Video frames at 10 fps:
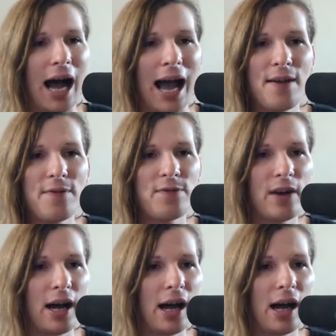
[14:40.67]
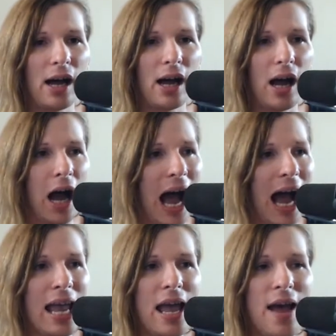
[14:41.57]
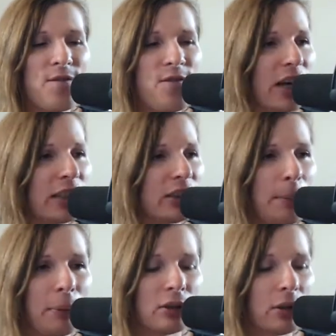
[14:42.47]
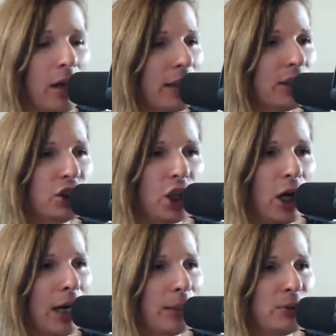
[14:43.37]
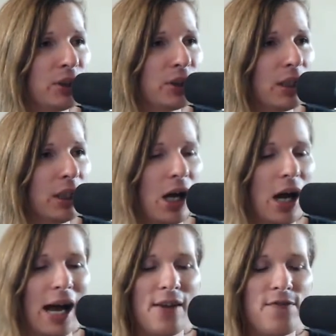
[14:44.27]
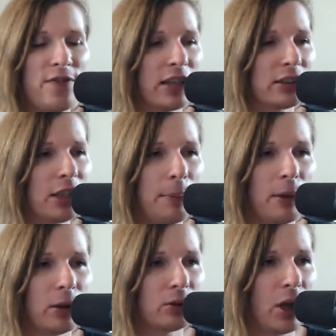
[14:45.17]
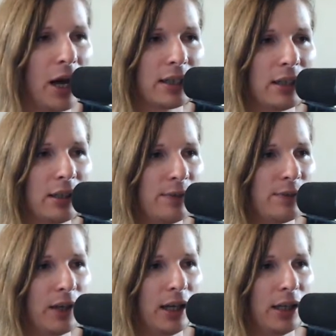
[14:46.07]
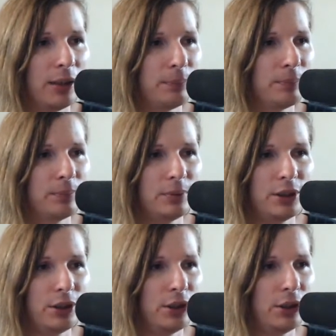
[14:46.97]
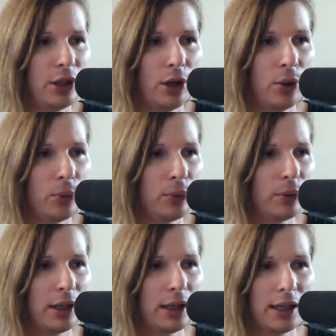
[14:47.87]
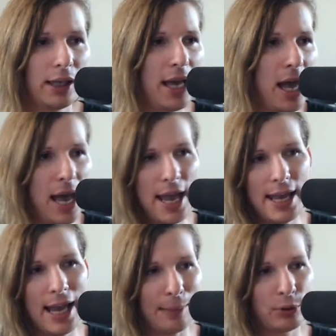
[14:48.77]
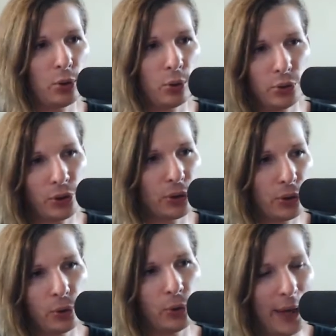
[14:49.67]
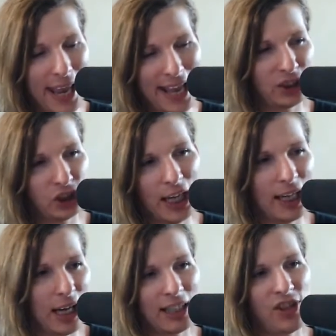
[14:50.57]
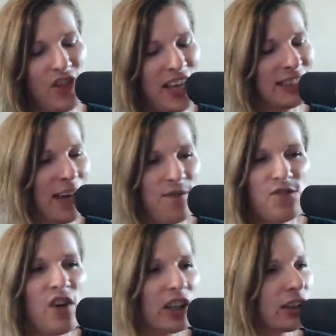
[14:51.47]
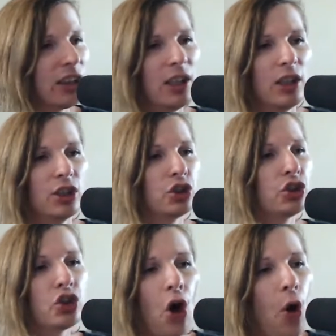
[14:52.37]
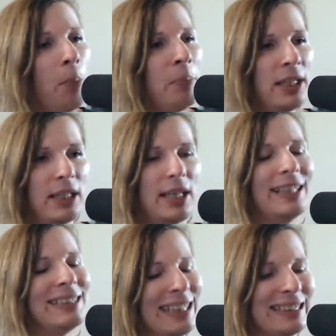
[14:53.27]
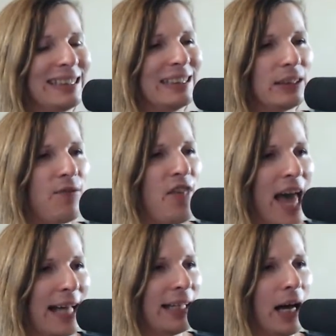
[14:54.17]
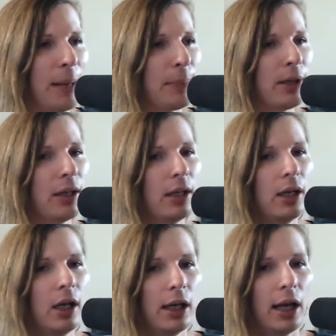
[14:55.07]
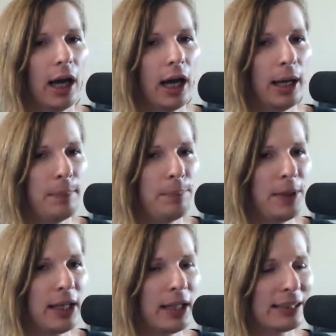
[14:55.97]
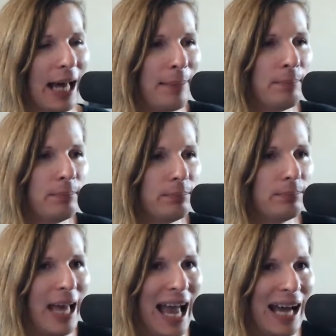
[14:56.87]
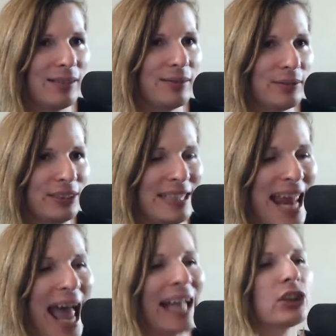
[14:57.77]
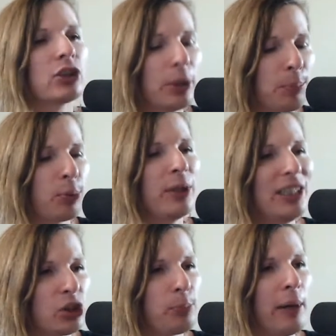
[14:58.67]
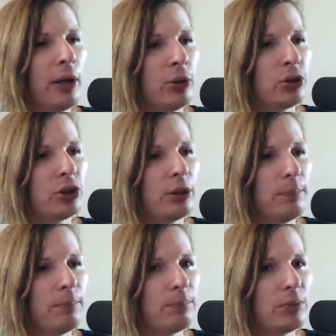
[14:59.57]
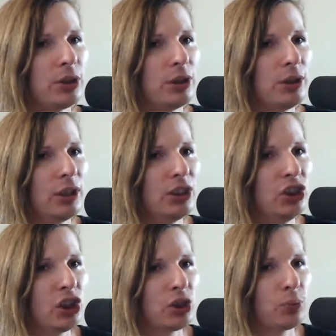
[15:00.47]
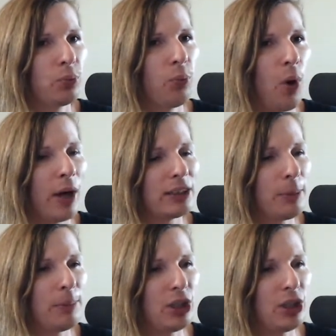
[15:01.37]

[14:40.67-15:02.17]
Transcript: I've I have fucked up a lot of jobs. I have fucked up a lot of you know, hey, I'm cool, you're cool, handshake kind of things. I fucked so many instances of that up because I'm naturally predisposed to just want to be